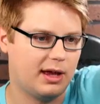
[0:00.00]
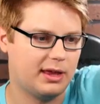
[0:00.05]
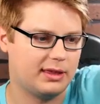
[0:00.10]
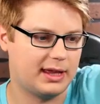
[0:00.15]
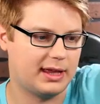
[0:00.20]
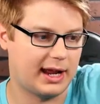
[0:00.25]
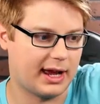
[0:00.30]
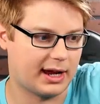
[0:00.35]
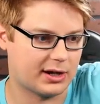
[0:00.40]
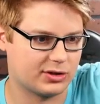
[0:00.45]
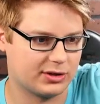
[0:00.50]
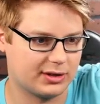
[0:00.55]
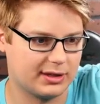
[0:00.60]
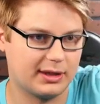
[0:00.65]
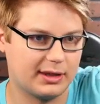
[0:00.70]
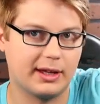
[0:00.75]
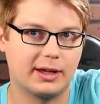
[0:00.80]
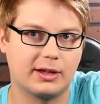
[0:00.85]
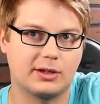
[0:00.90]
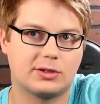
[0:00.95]
that actually
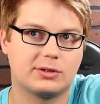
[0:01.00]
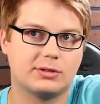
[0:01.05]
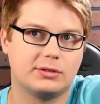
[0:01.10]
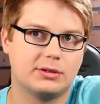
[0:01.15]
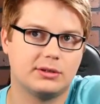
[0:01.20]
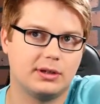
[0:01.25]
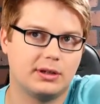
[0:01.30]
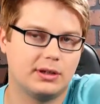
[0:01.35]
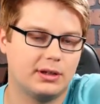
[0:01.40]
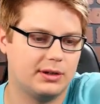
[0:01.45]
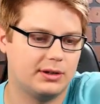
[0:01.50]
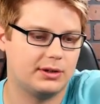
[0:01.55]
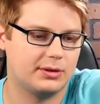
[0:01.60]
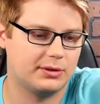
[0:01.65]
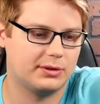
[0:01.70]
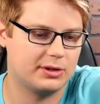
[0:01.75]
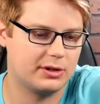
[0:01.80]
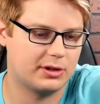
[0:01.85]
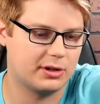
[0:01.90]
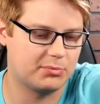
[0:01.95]
like, you
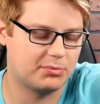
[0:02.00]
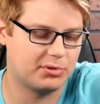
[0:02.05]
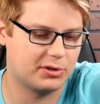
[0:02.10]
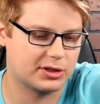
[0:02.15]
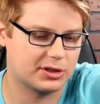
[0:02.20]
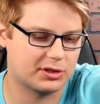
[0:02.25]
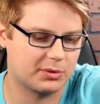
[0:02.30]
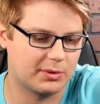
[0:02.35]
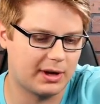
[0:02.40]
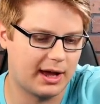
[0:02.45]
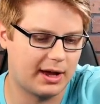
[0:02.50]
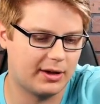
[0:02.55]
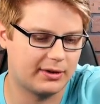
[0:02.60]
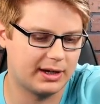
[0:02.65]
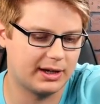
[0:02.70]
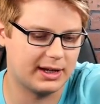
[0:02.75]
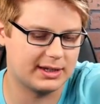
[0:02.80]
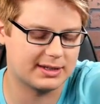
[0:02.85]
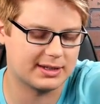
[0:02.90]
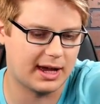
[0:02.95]
know, you can push around
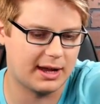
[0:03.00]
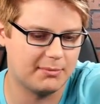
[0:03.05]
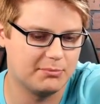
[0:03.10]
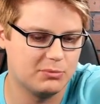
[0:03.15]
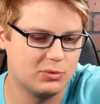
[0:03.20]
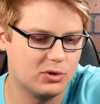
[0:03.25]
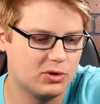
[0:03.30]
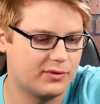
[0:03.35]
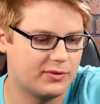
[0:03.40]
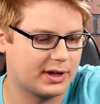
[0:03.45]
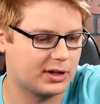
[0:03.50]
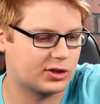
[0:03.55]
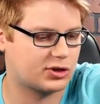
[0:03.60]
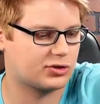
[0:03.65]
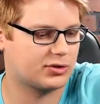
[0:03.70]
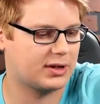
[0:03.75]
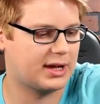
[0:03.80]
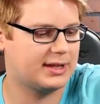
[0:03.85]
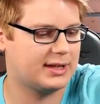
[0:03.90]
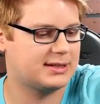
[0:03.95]
and it's got moving
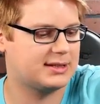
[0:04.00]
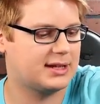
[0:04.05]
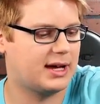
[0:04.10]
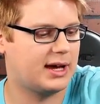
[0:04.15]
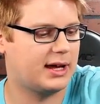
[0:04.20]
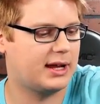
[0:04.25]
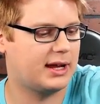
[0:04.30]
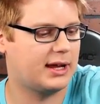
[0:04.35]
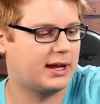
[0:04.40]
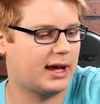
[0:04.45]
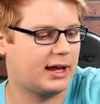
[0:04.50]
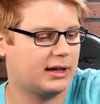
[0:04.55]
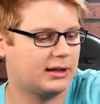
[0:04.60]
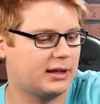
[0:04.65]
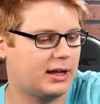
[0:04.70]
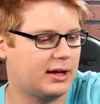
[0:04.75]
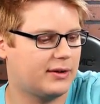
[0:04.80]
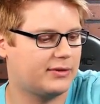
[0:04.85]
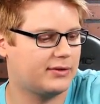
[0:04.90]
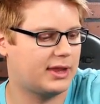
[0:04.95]
treads on it. I
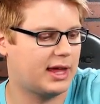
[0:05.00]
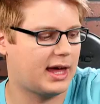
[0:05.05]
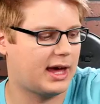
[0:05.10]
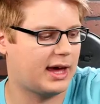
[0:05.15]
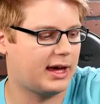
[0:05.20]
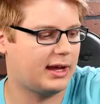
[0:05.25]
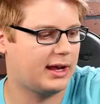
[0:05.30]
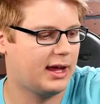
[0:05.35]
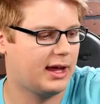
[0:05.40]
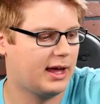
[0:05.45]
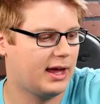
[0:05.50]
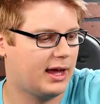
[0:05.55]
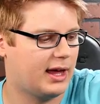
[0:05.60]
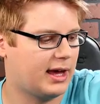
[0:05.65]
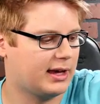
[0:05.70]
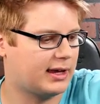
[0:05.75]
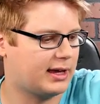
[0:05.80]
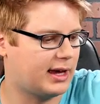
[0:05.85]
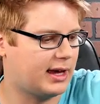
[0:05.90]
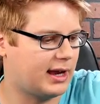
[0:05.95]
love that.
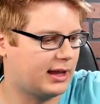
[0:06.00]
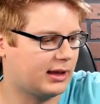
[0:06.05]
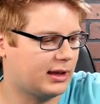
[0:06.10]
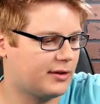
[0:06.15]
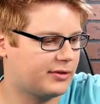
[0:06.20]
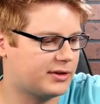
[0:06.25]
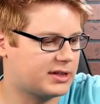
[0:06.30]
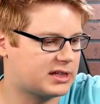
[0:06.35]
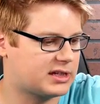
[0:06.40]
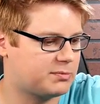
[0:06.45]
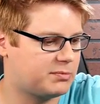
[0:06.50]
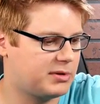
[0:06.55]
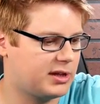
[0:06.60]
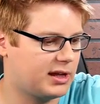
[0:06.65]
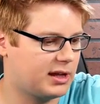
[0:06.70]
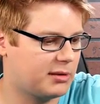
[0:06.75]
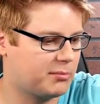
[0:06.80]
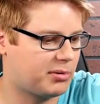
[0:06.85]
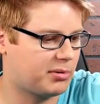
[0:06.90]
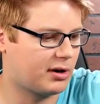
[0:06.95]
Again, I love the
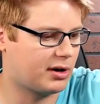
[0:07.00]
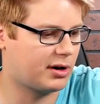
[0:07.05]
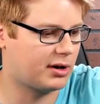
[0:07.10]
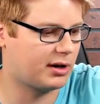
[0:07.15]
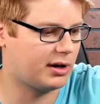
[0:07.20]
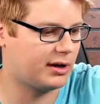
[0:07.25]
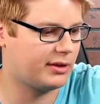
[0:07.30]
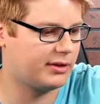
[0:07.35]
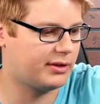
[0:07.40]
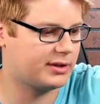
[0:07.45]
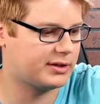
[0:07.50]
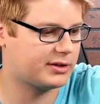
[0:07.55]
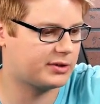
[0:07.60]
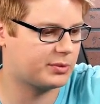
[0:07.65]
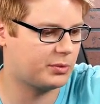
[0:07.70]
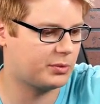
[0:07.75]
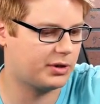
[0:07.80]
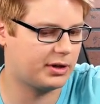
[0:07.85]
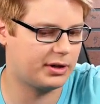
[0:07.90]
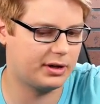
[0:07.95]
spinning part on this
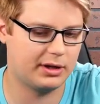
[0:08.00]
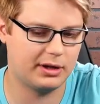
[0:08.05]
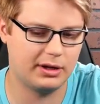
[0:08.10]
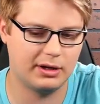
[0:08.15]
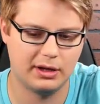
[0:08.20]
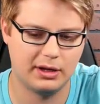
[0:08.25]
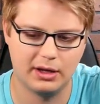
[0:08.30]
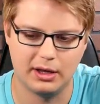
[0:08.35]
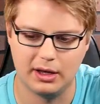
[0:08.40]
one.